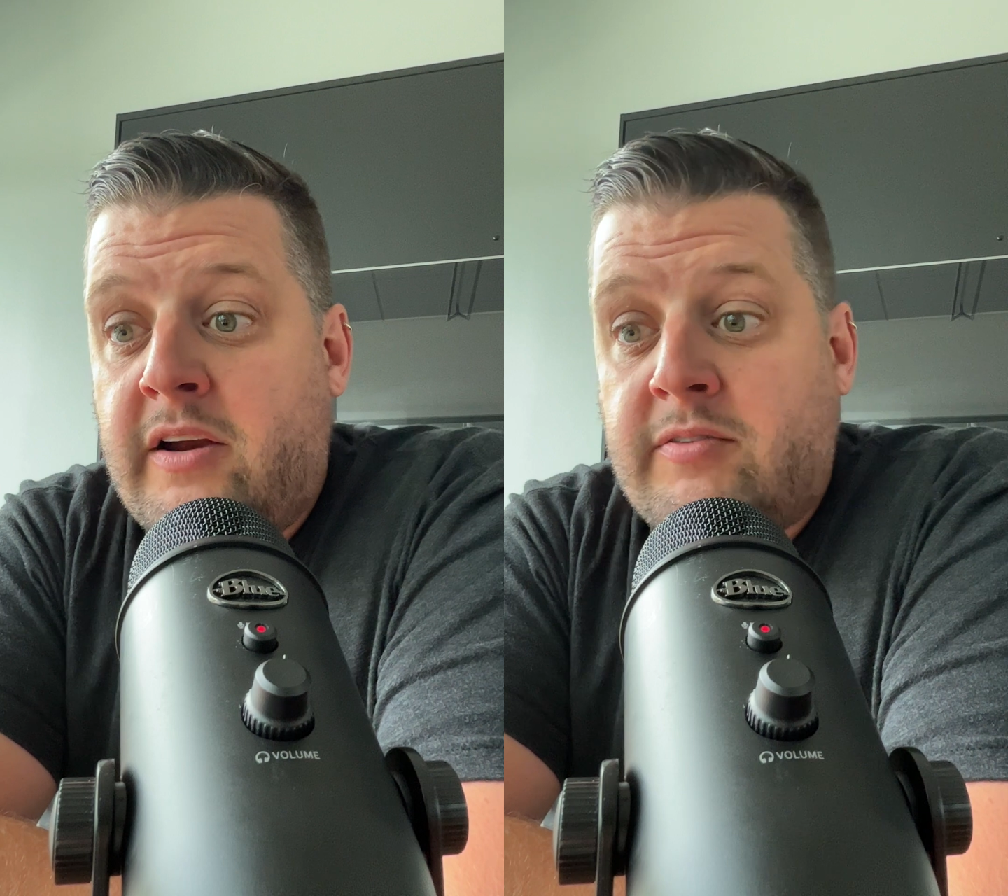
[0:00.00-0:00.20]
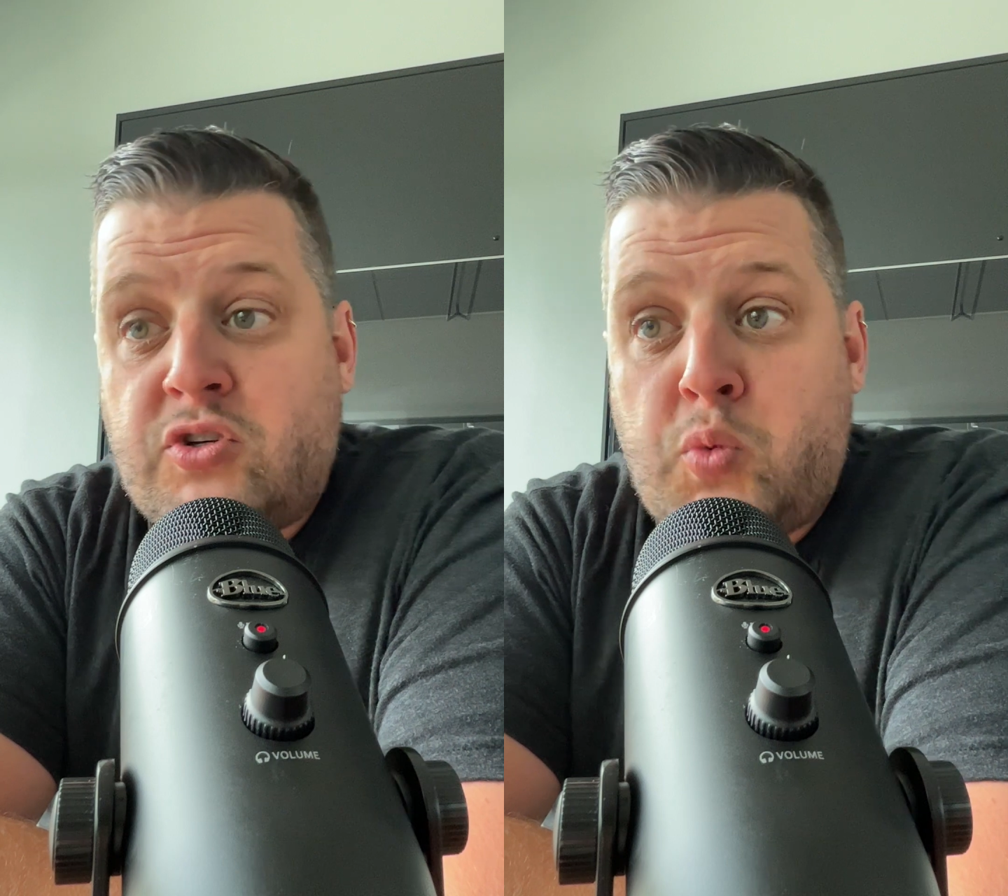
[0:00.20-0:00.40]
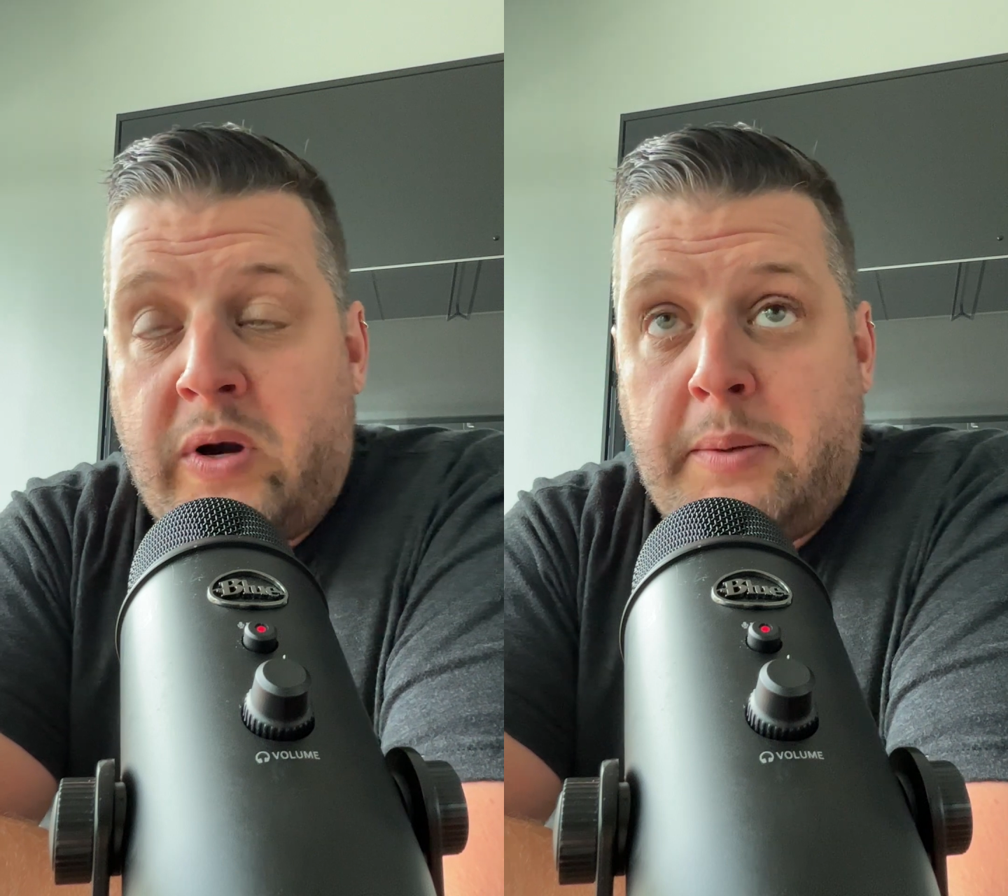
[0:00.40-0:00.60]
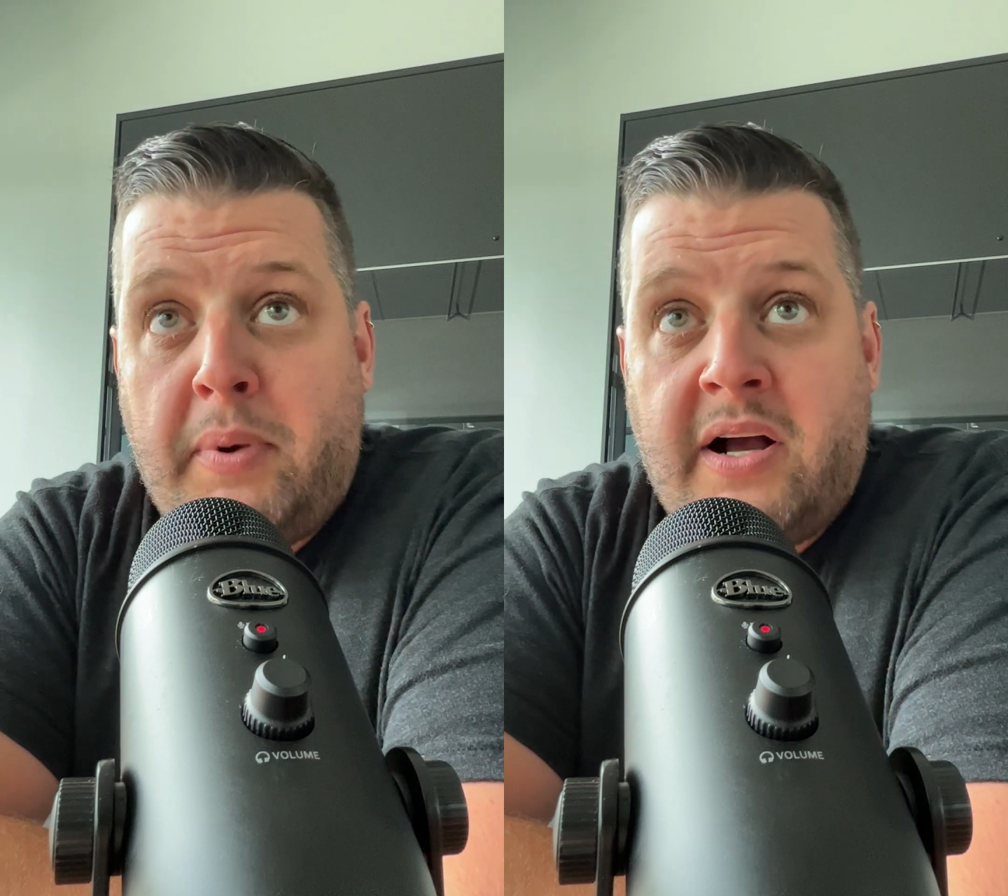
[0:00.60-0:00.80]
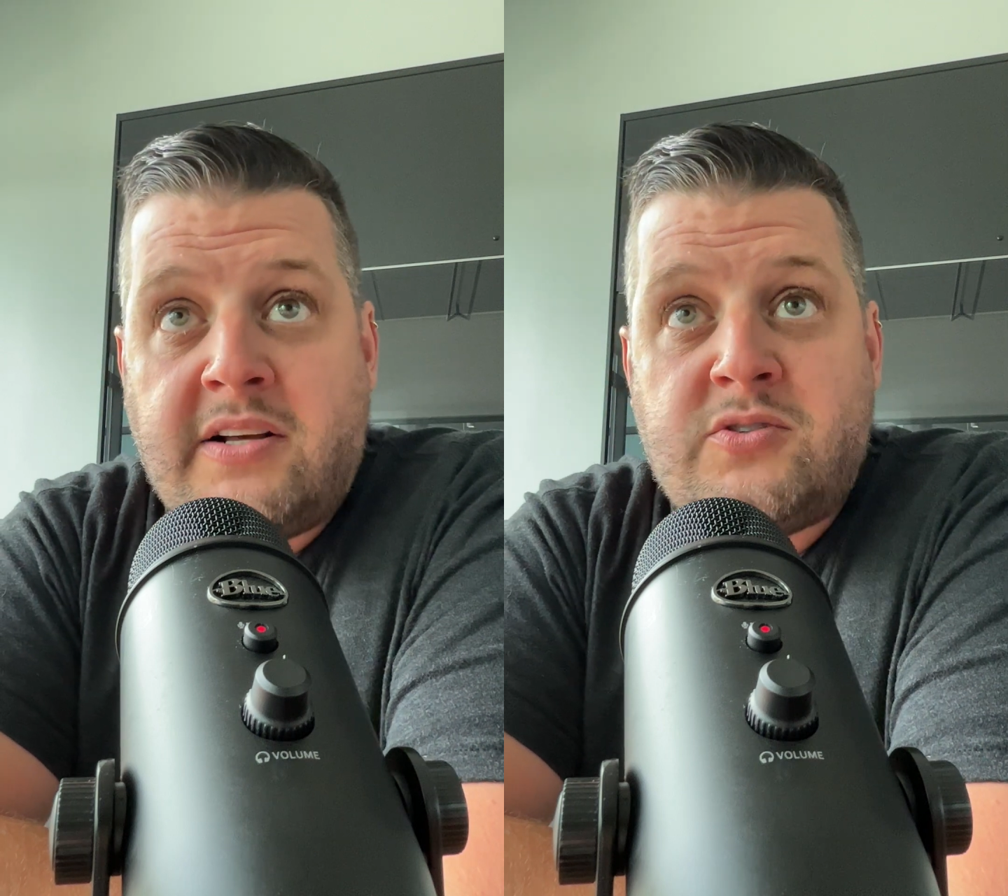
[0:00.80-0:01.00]
for 20
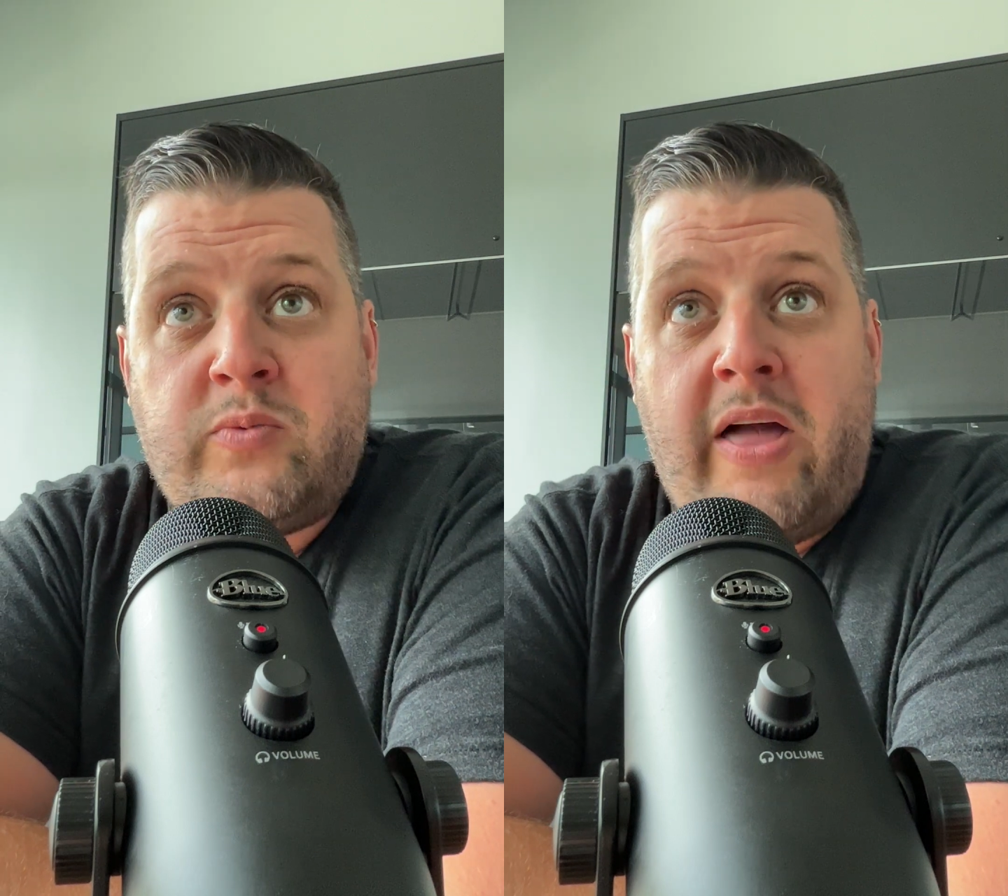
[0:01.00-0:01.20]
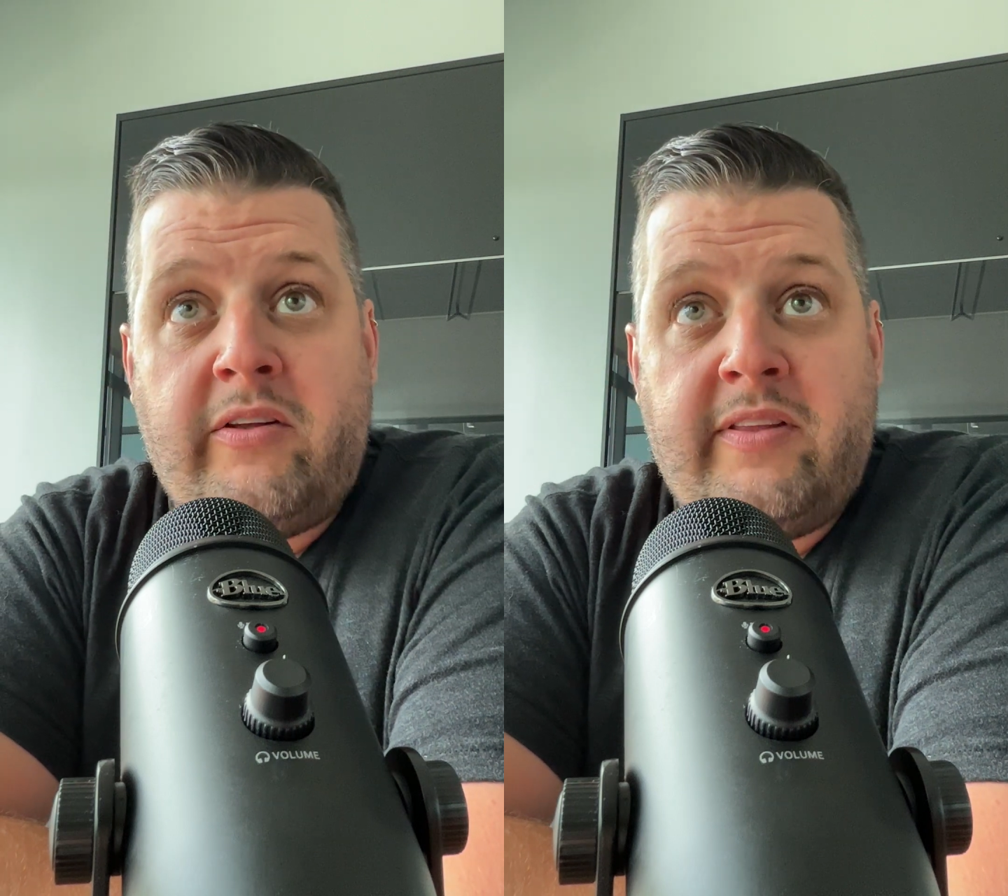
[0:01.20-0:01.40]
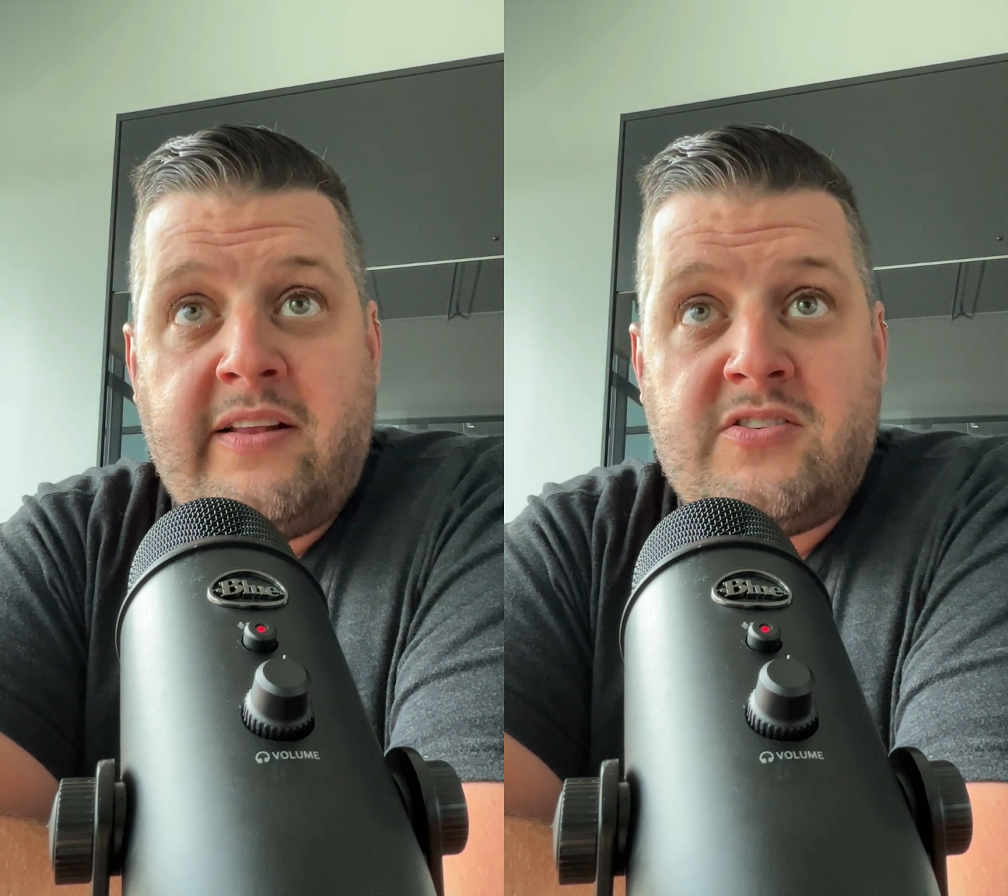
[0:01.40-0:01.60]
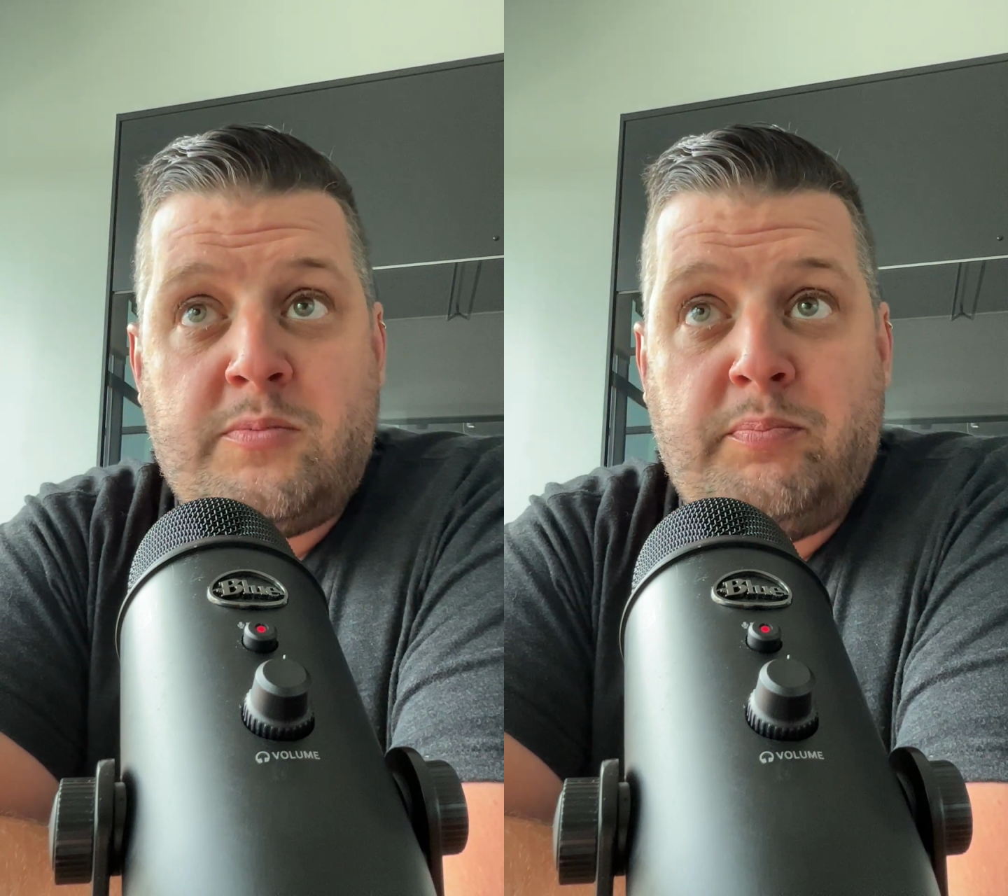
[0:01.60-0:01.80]
bucks rather than